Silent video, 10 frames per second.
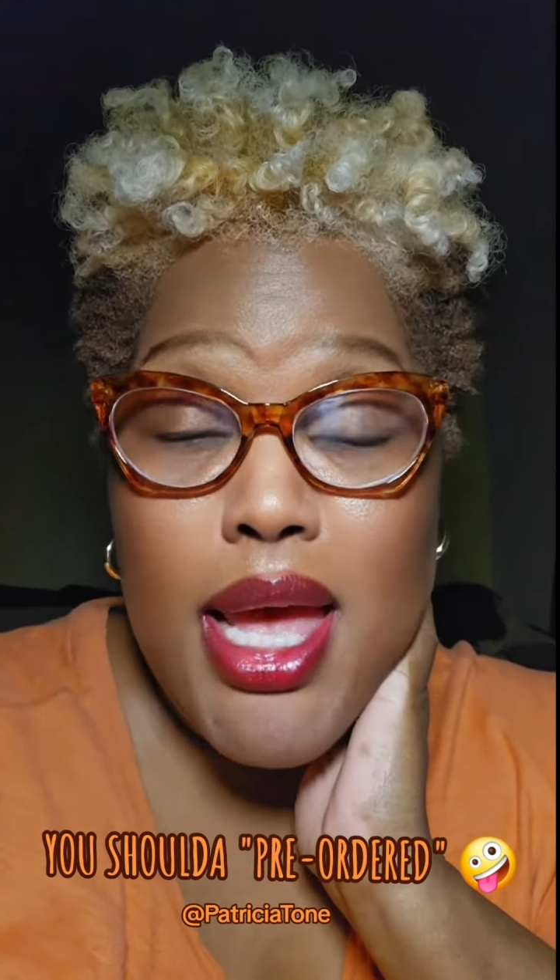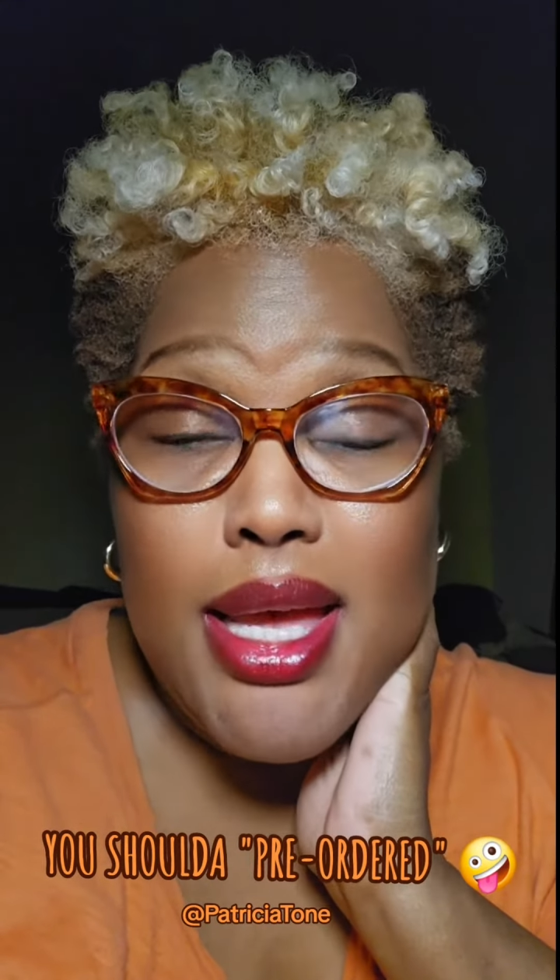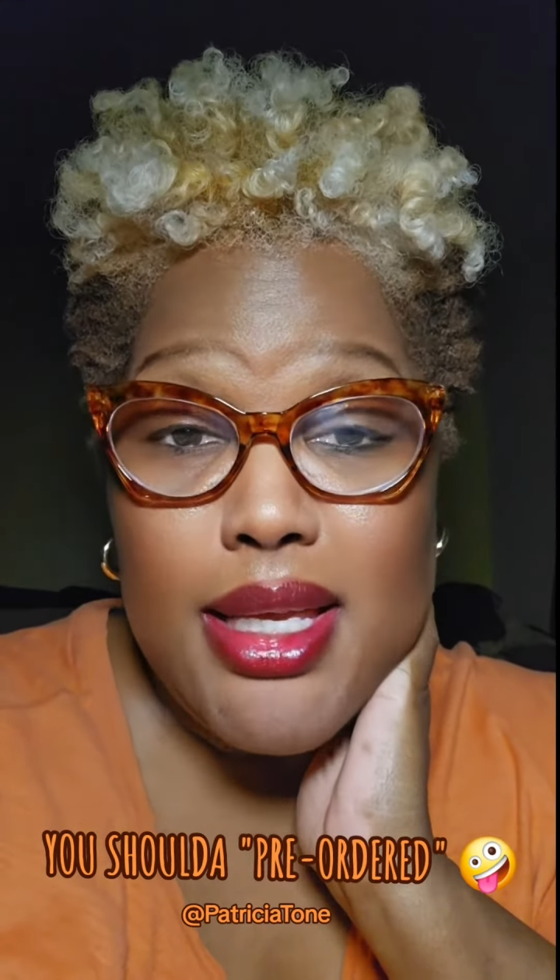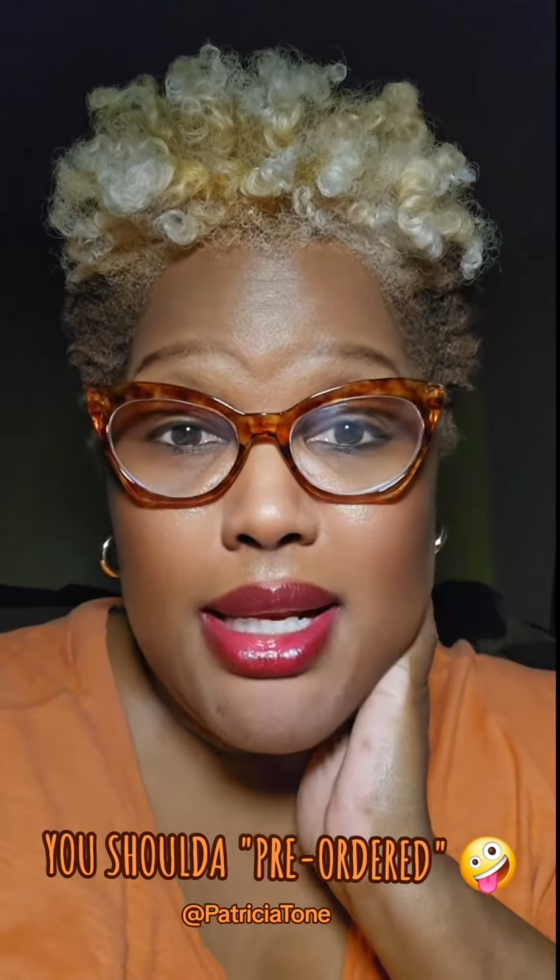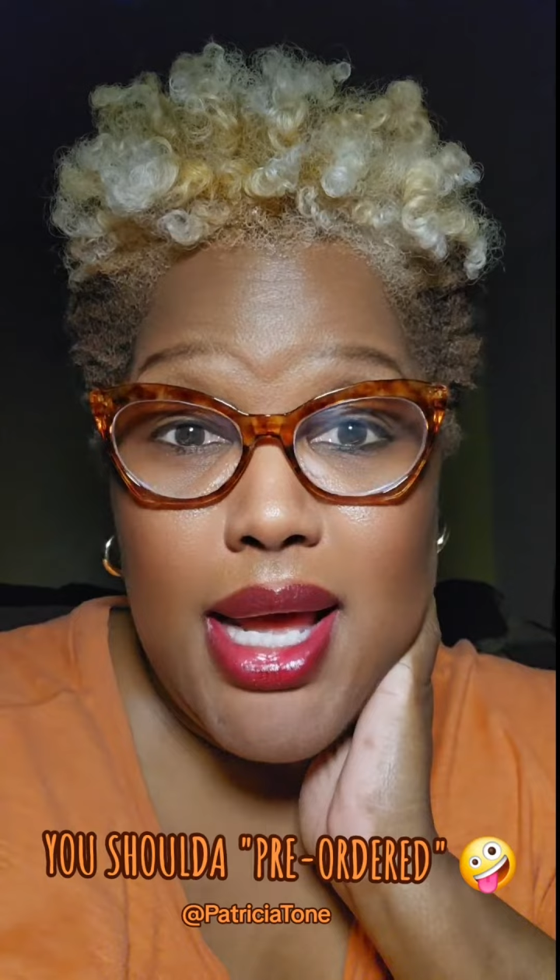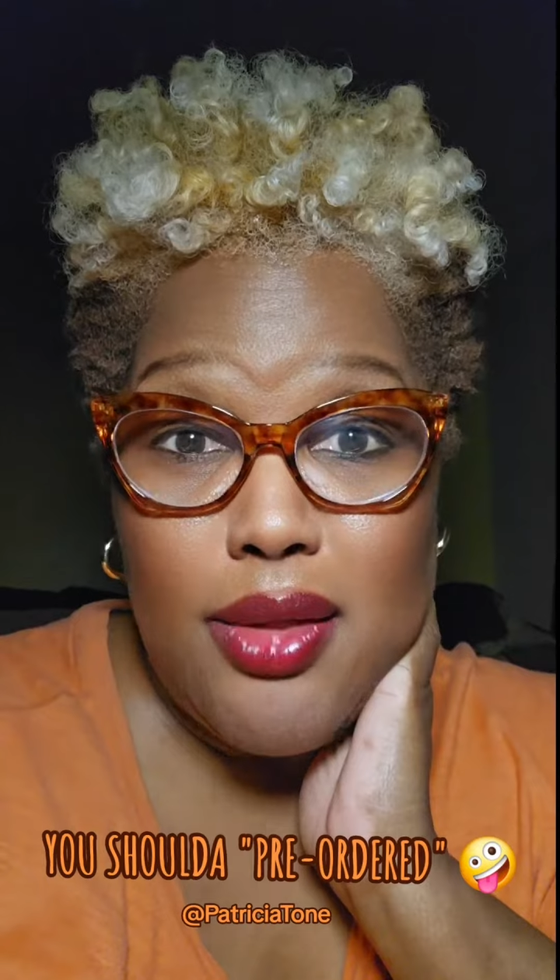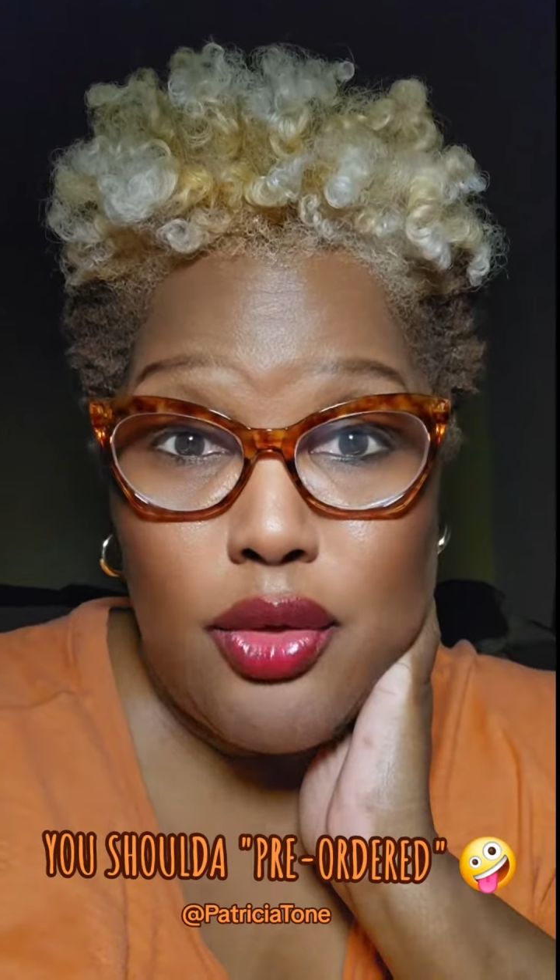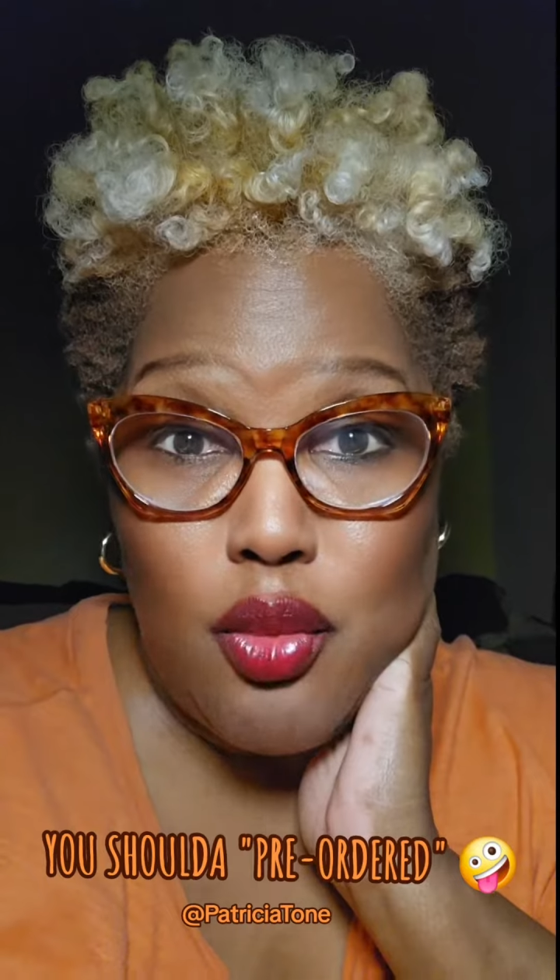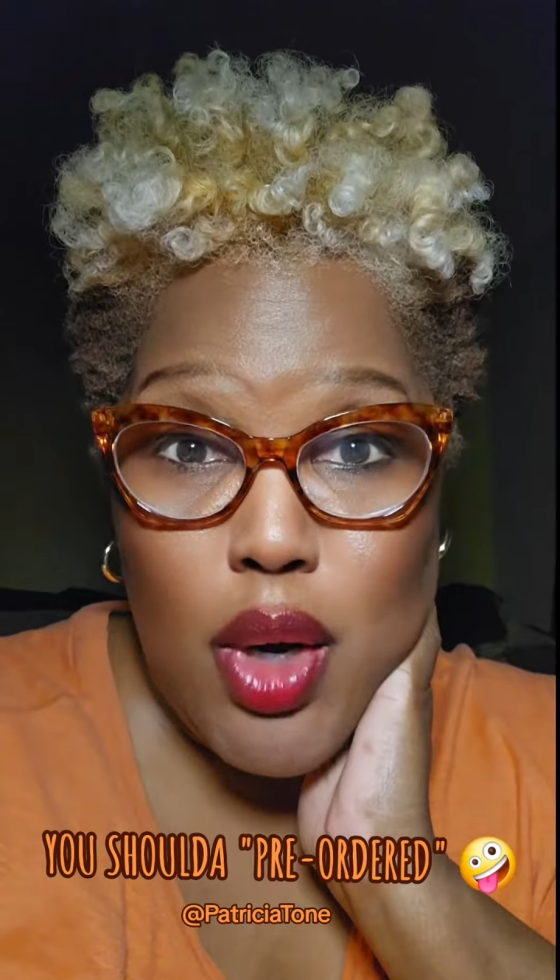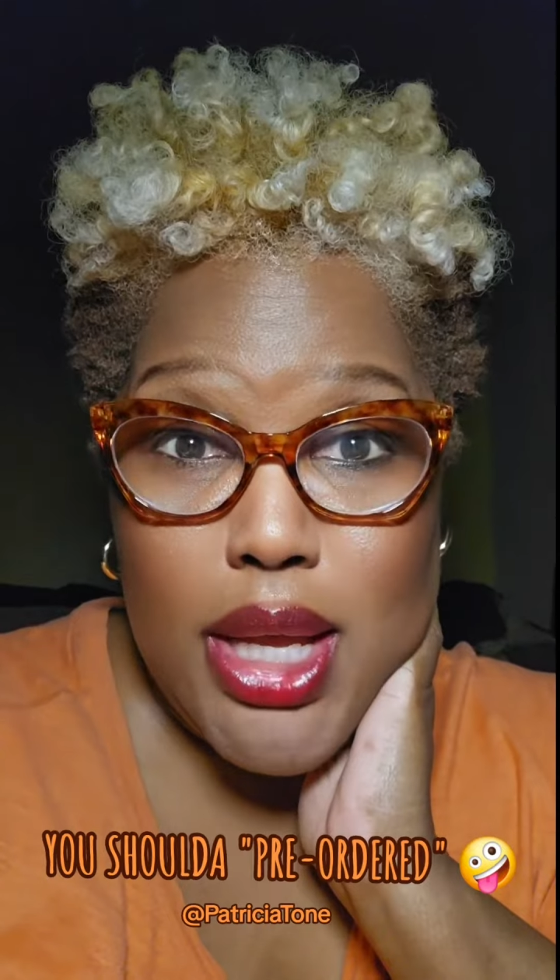and get out
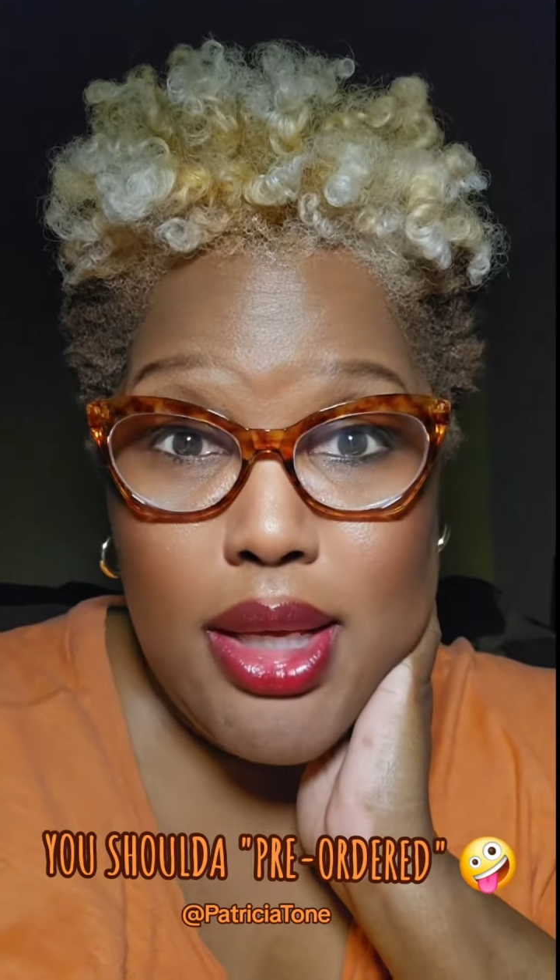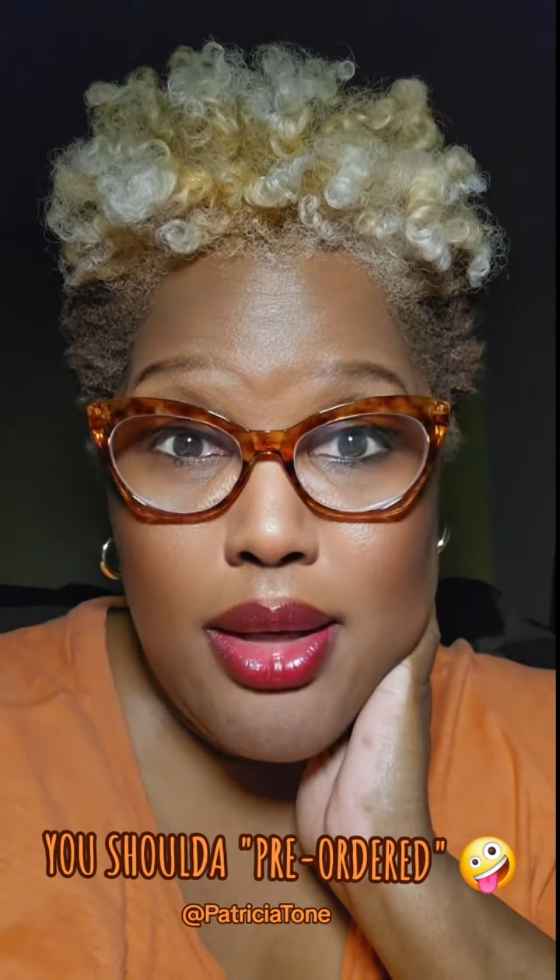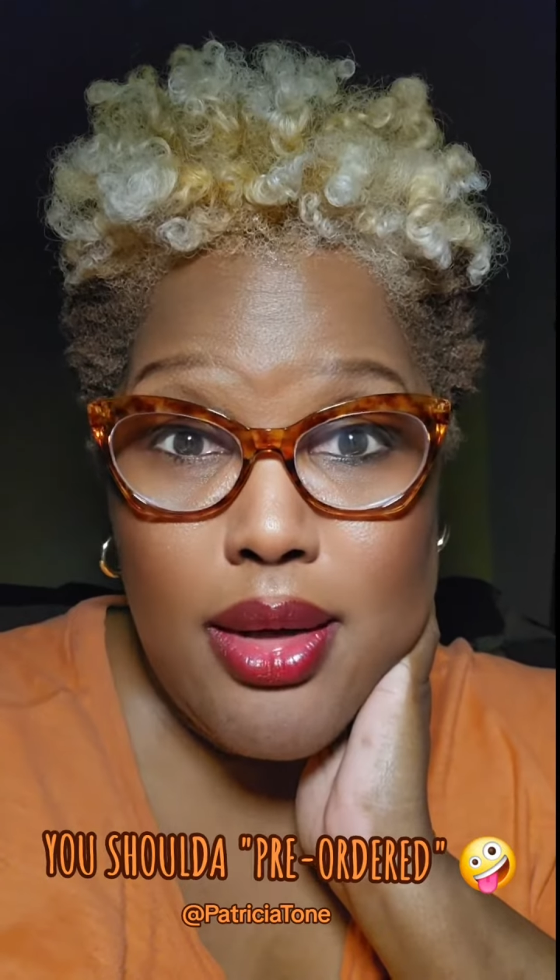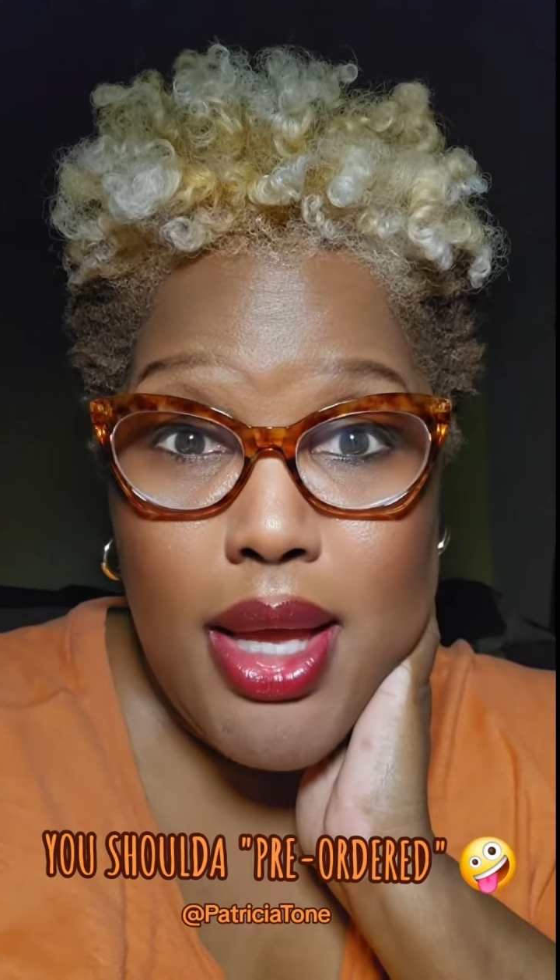the way